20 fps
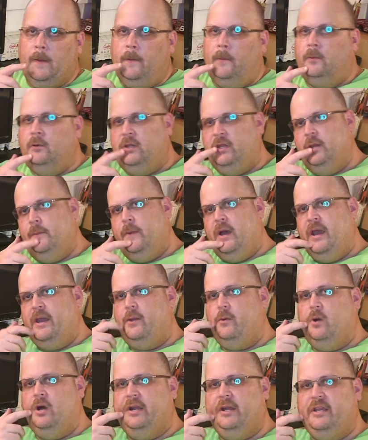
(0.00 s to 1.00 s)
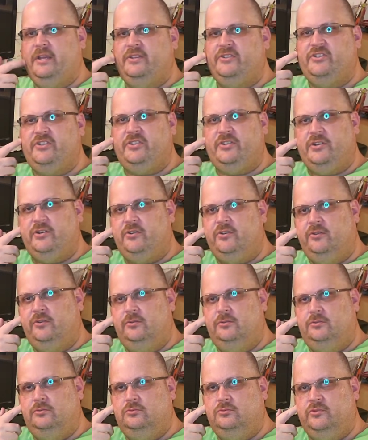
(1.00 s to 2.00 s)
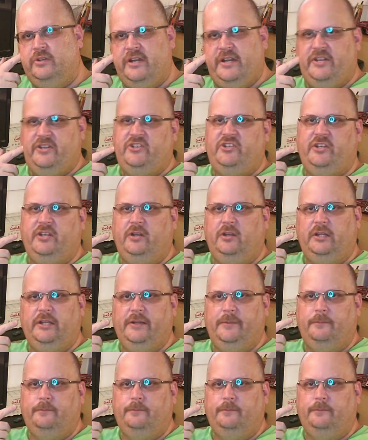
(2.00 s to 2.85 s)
you might want to consider running shielded.